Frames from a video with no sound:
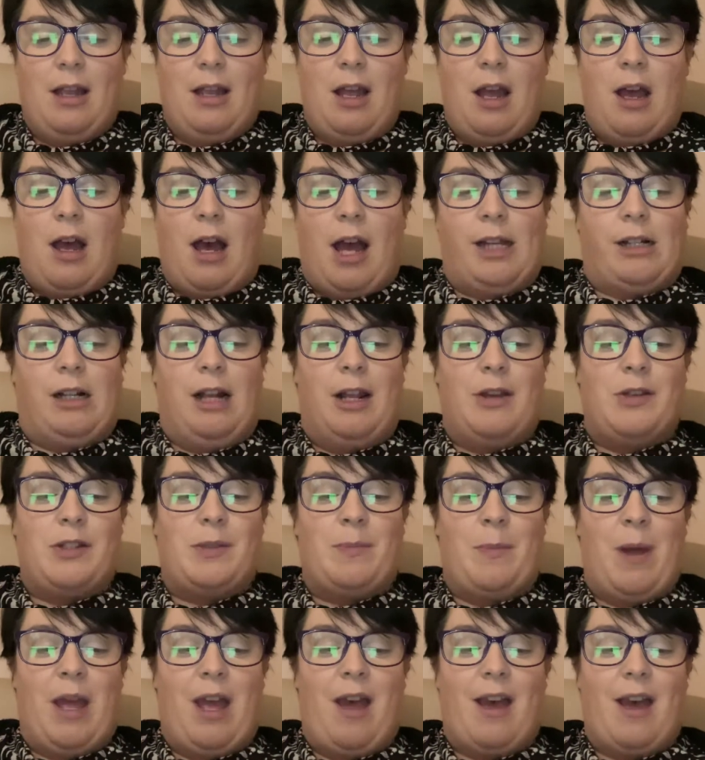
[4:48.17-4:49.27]
I close
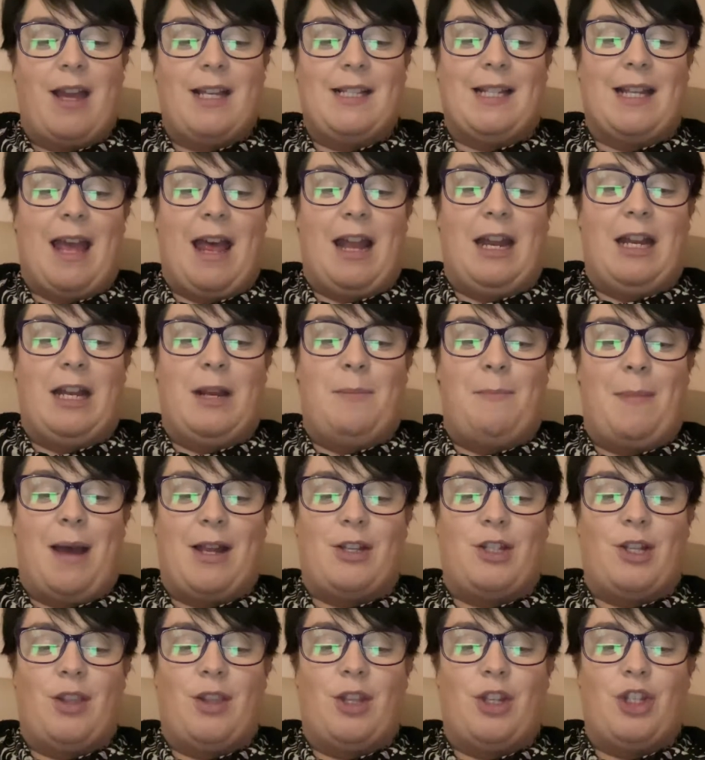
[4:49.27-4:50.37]
my eyes again and
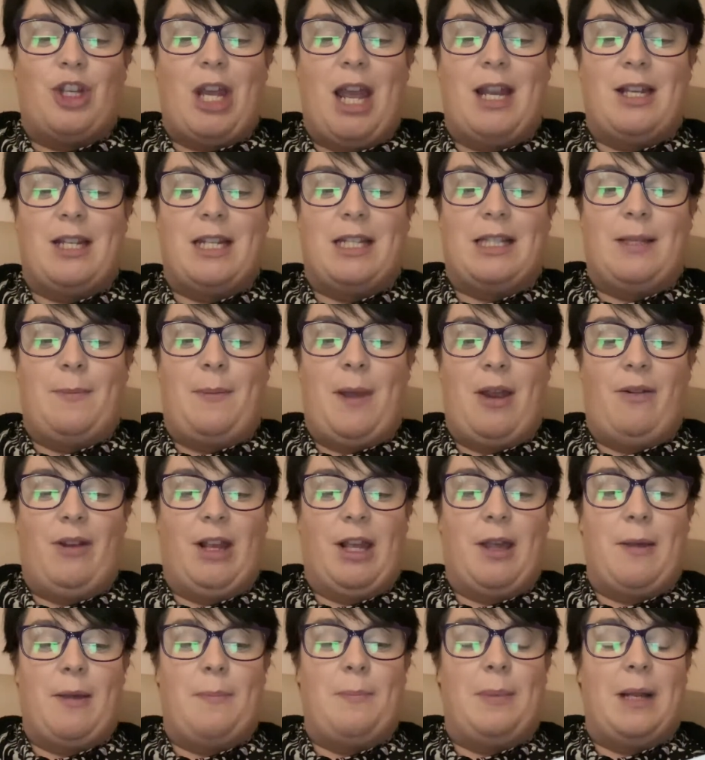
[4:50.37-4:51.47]
imagine the chain disappearing
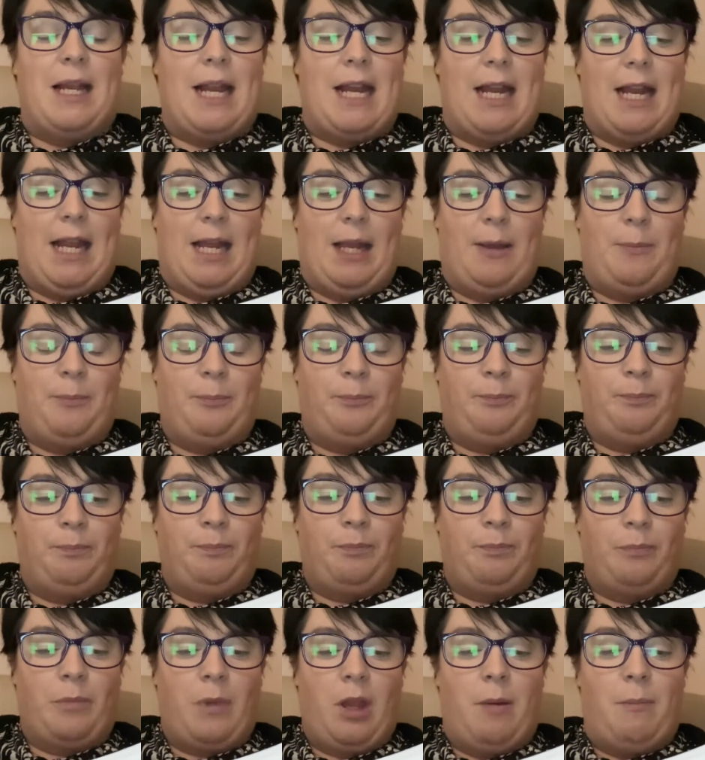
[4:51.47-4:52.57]
completely.
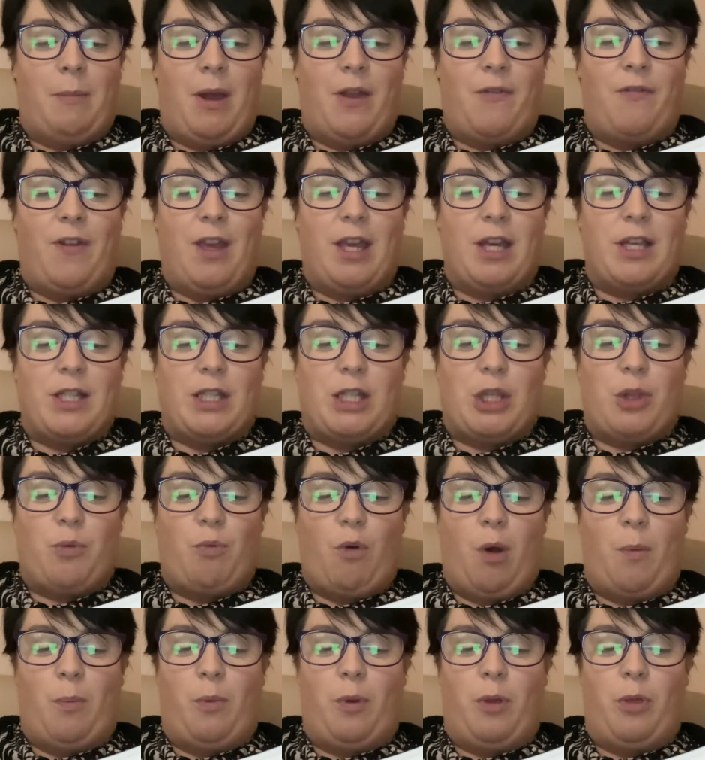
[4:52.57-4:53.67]
My fingers
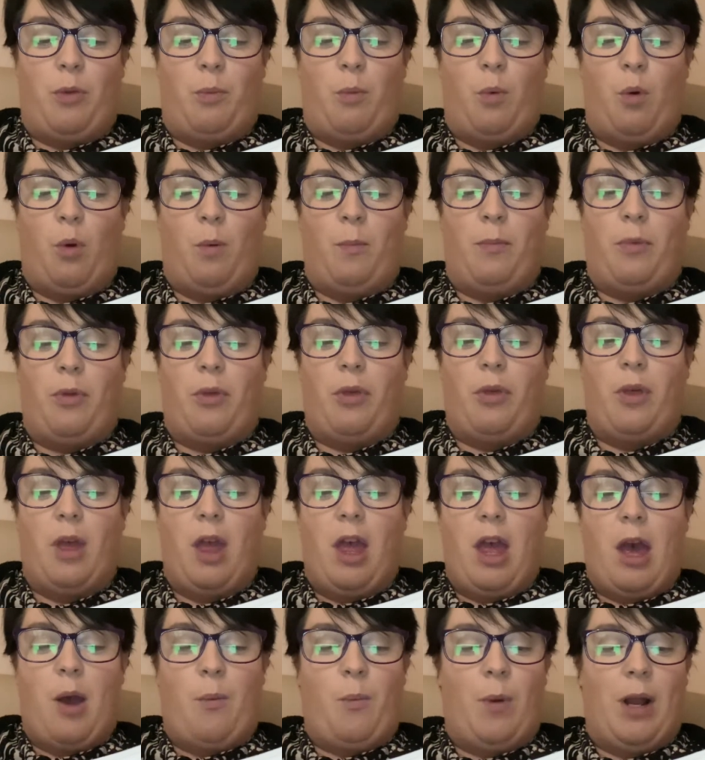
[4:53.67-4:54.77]
throb with warmth,
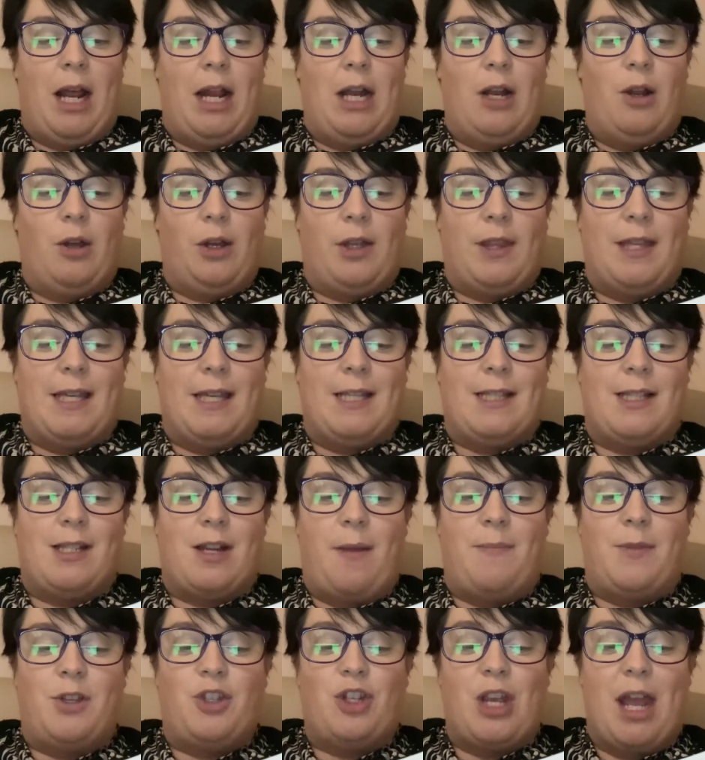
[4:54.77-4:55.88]
and when I look this
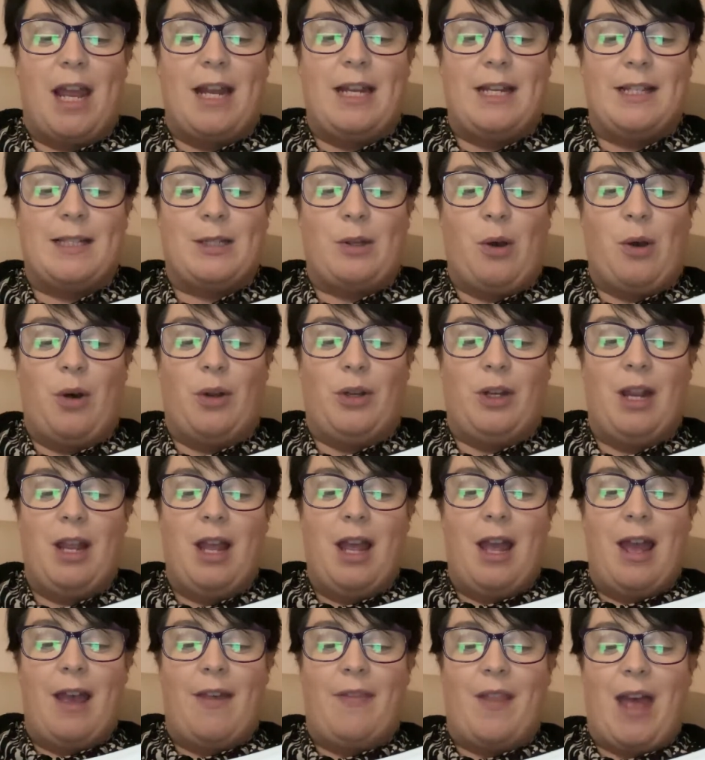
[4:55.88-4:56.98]
time, the chain is gone,
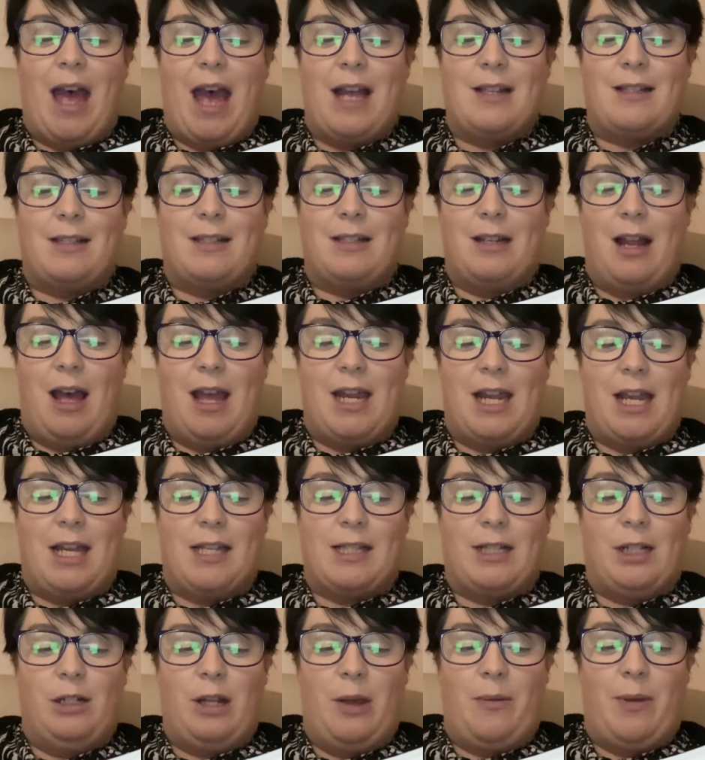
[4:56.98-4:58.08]
and the hat's lining is
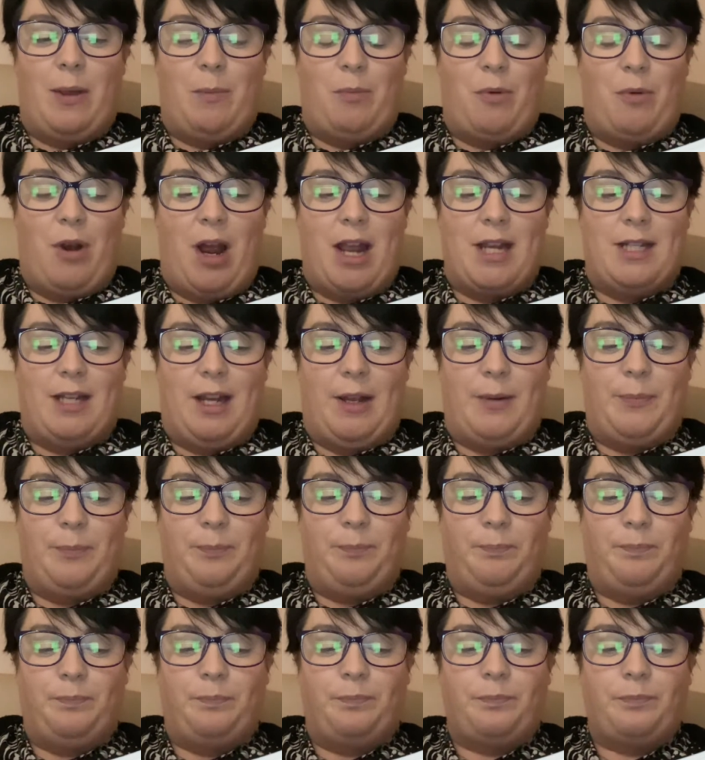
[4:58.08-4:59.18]
glowing brighter.
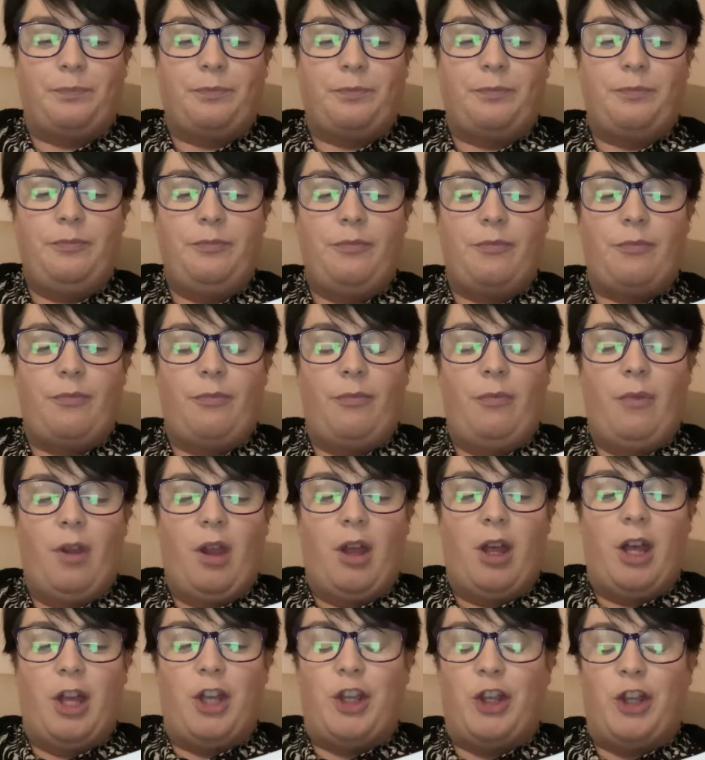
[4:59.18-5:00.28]

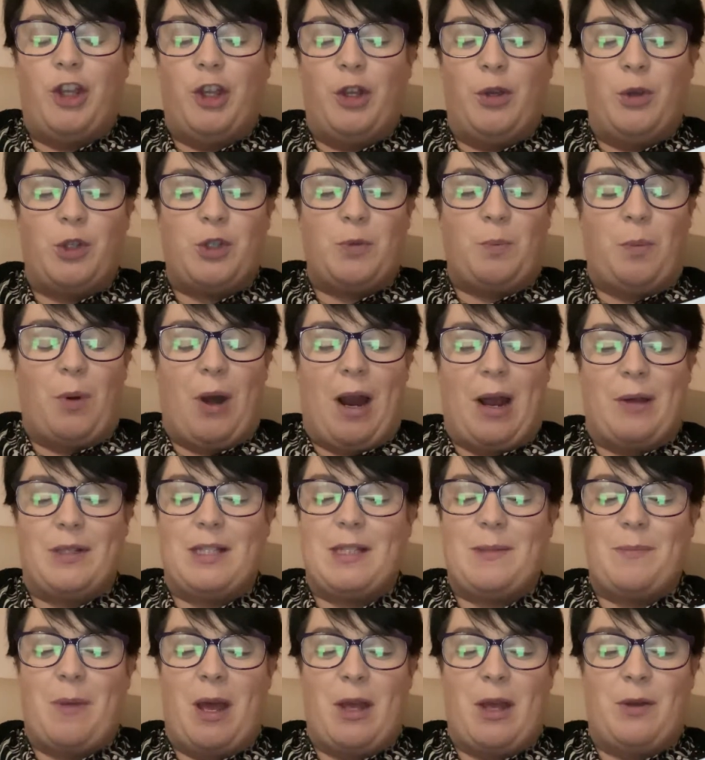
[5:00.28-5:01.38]
A huge, proud
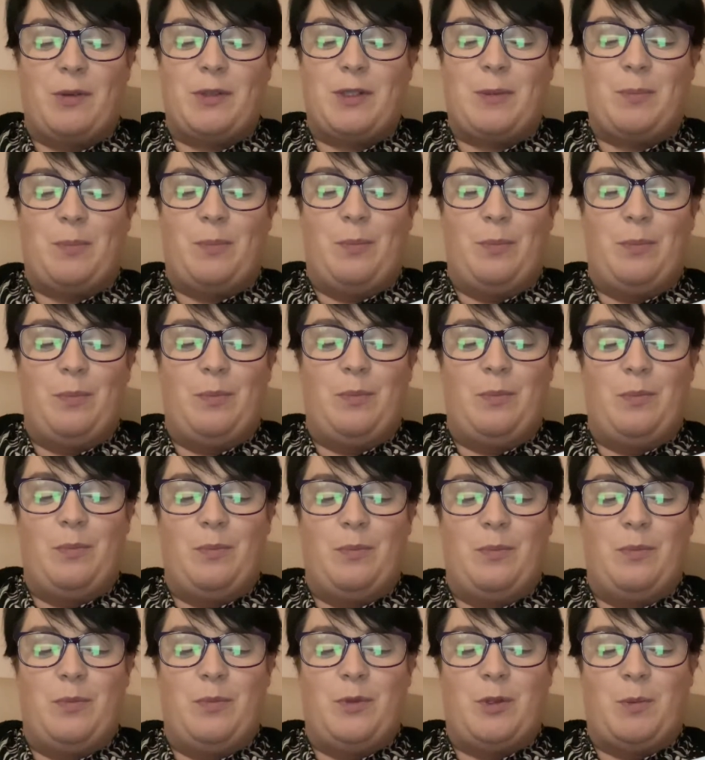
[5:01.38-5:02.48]
smile
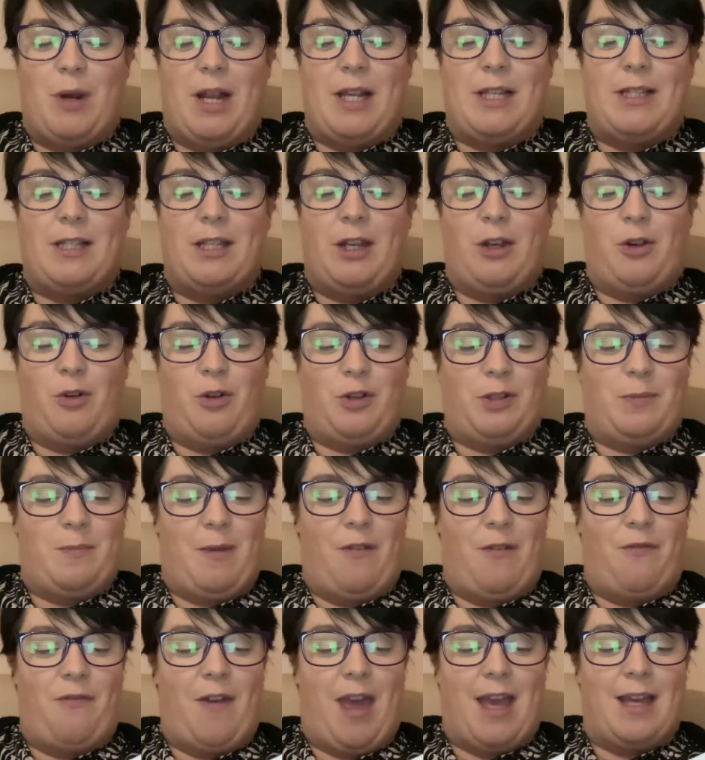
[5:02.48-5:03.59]
spreads across my
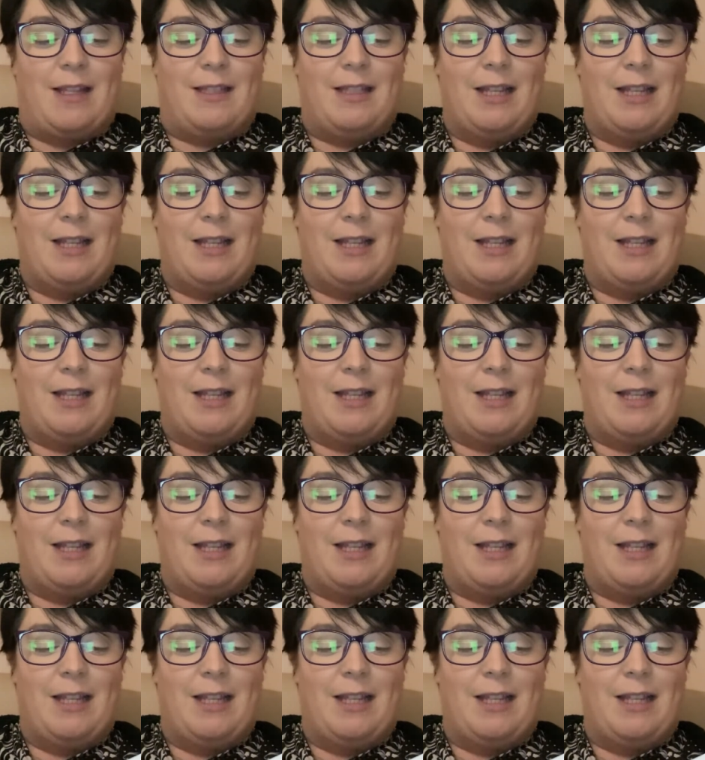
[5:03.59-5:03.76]
face